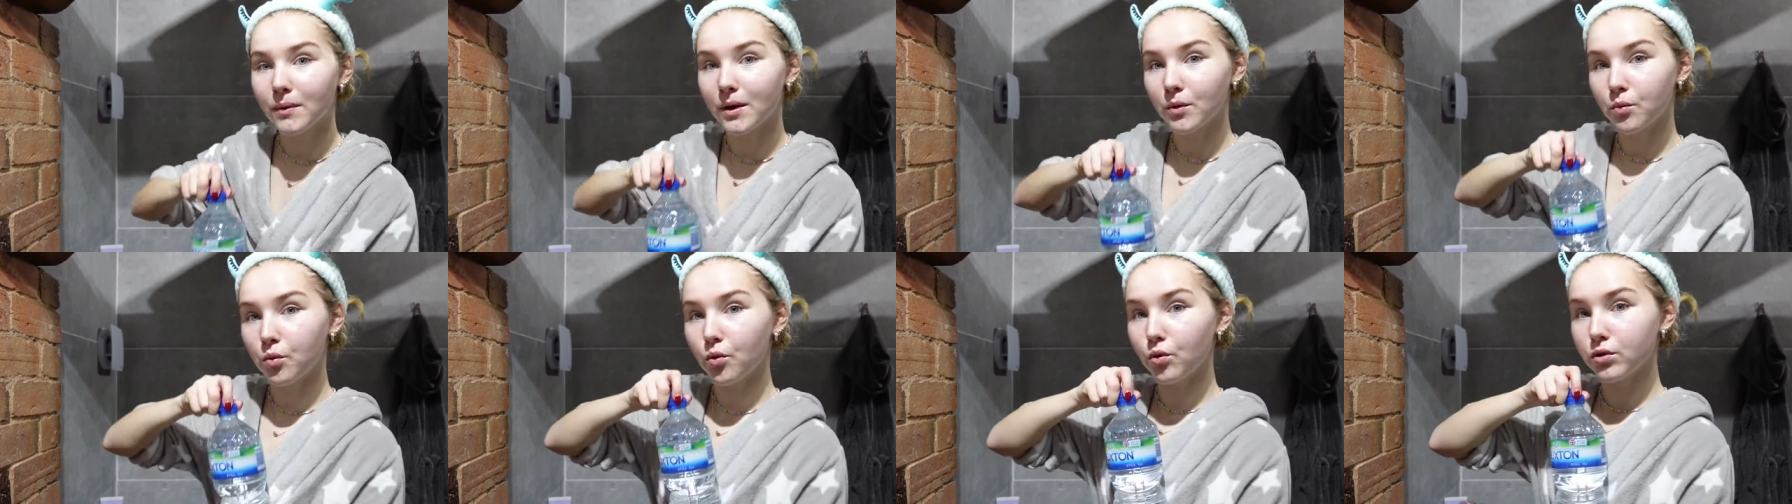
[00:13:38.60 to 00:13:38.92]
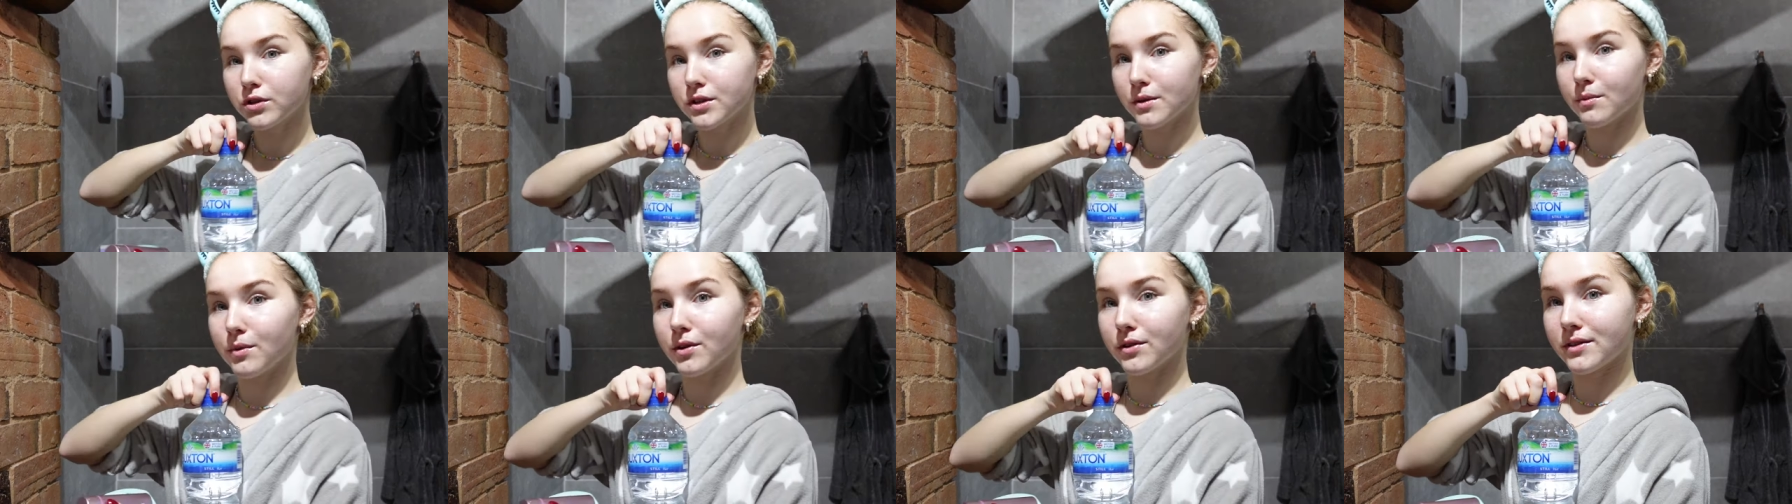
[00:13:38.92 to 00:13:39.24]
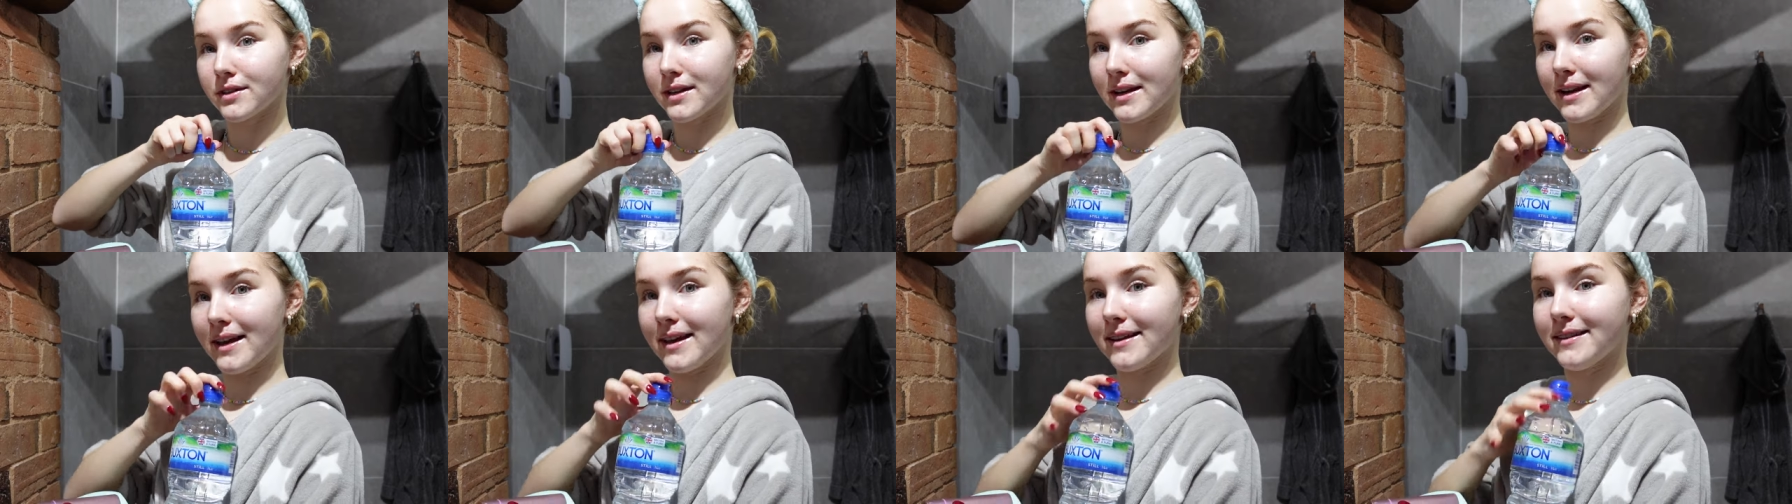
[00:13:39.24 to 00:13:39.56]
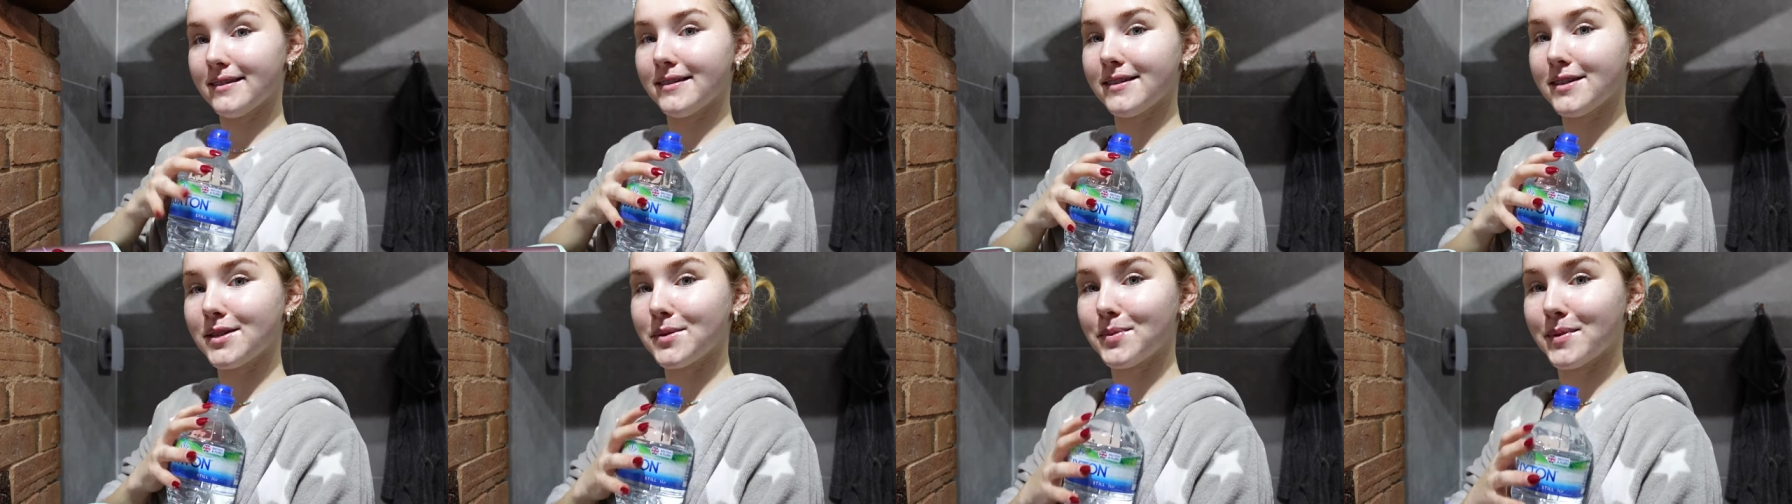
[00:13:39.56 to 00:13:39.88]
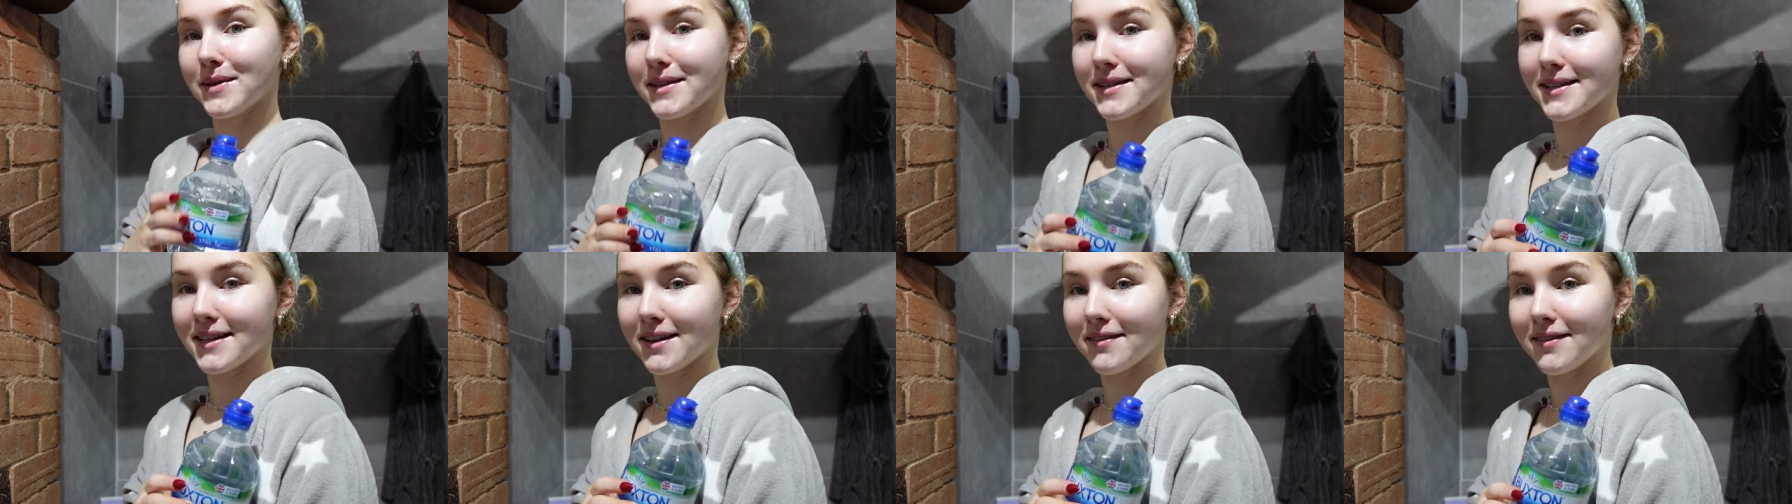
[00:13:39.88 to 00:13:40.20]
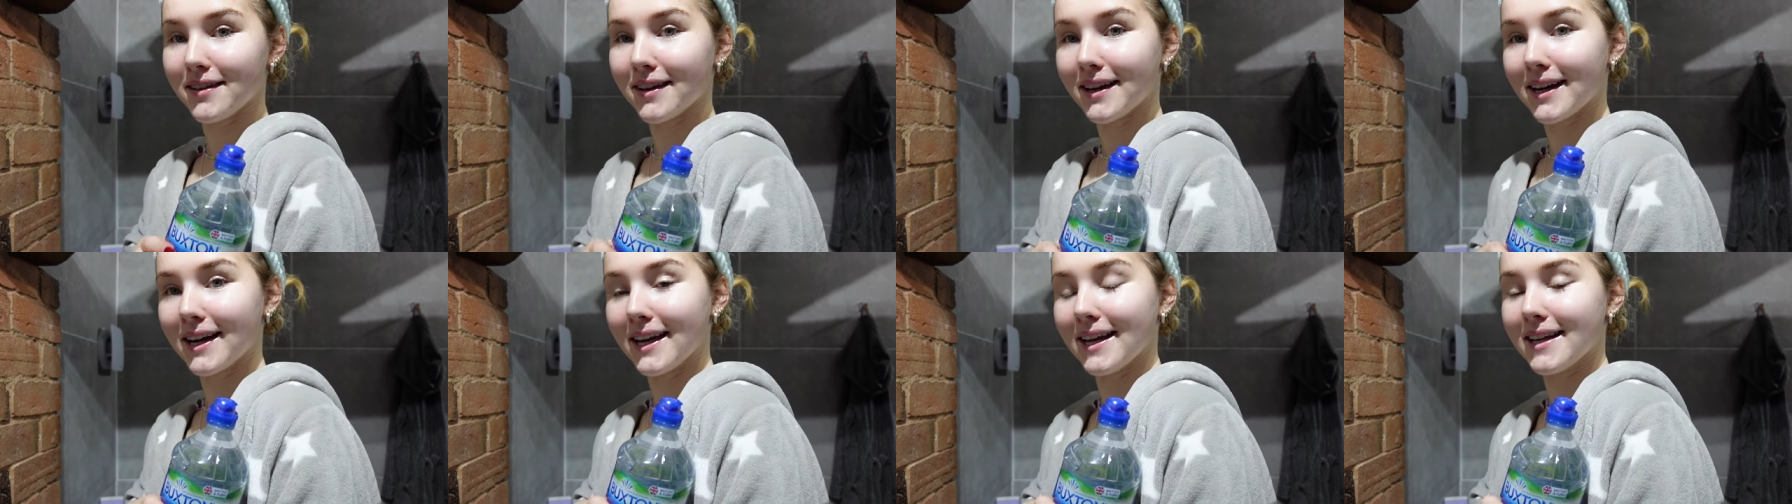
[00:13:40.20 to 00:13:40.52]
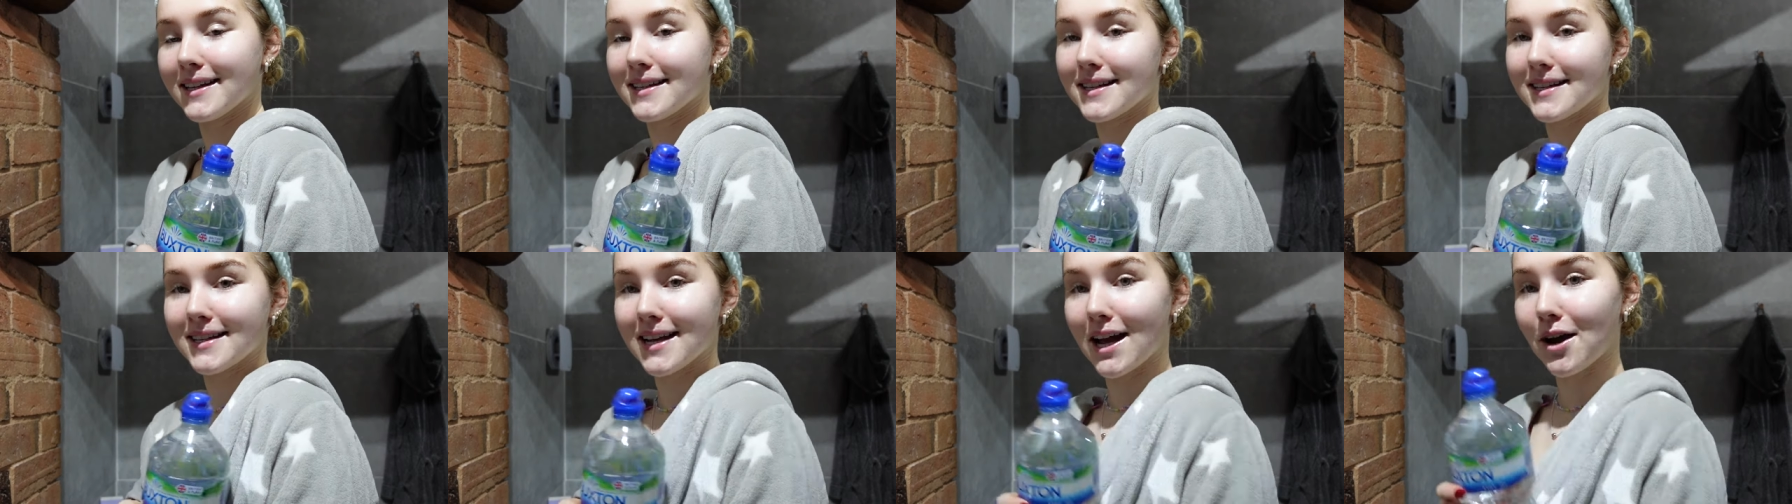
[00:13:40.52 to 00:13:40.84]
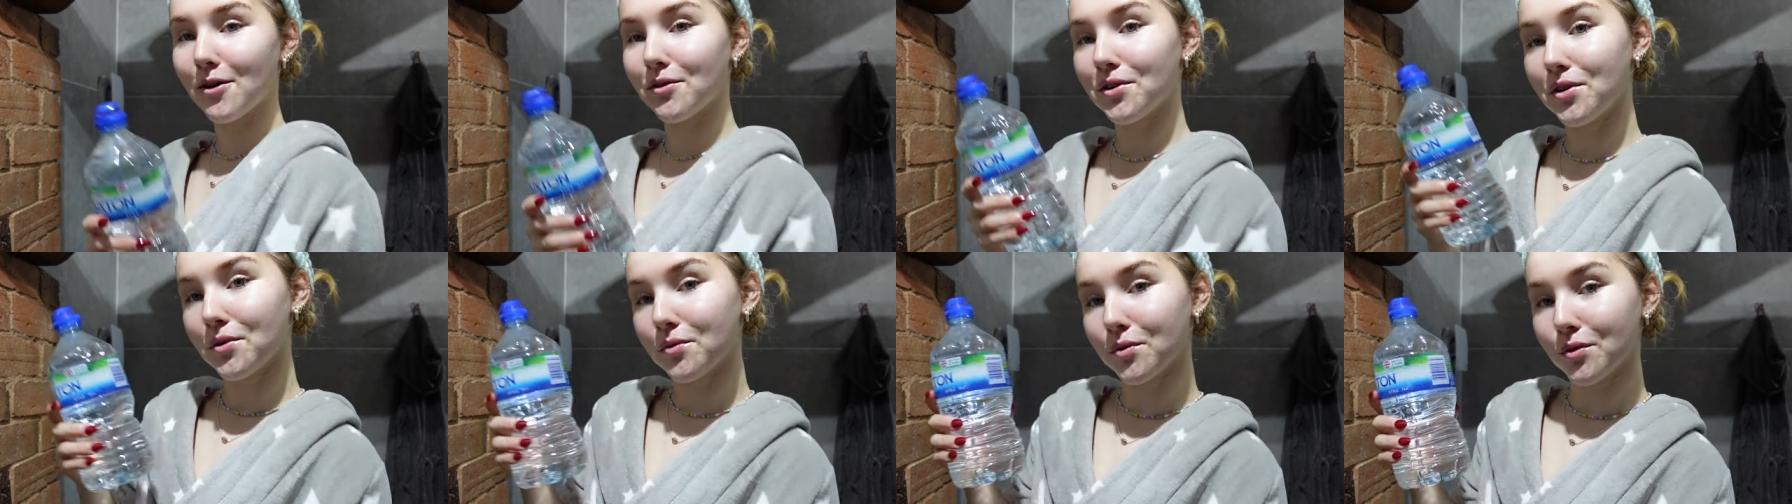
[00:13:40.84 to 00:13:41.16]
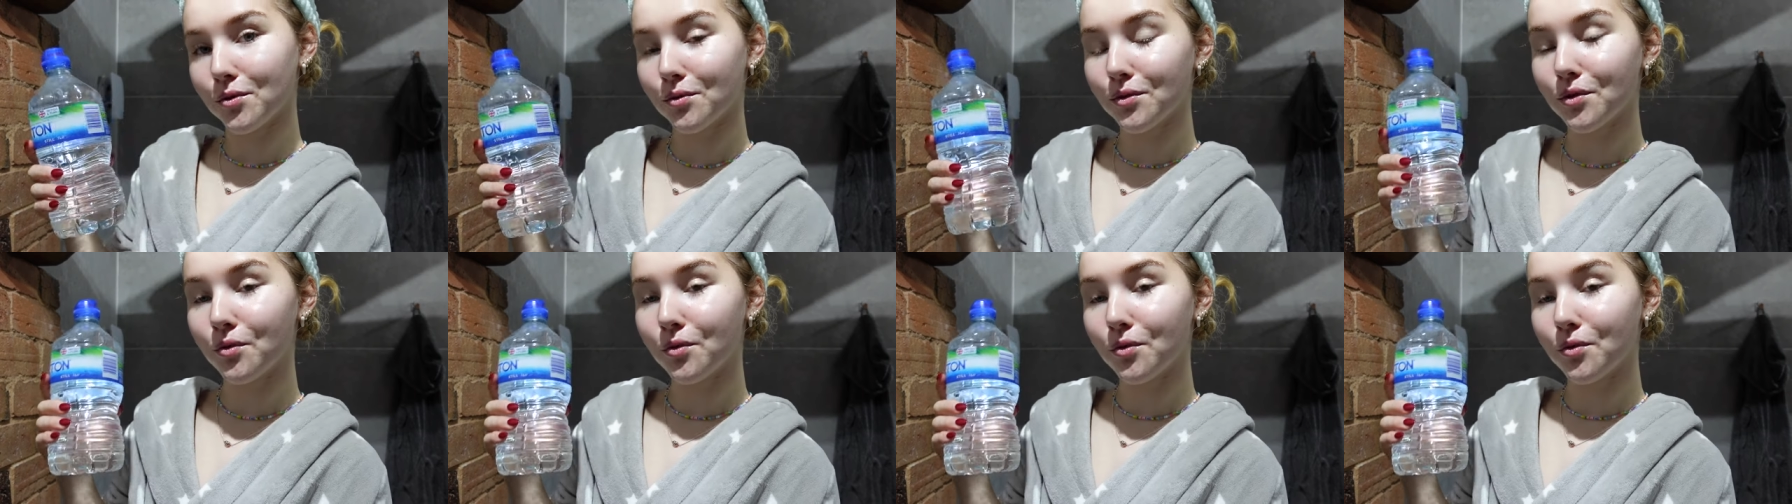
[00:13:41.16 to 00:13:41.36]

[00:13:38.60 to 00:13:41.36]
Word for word: my water bottle in specifically to tell you all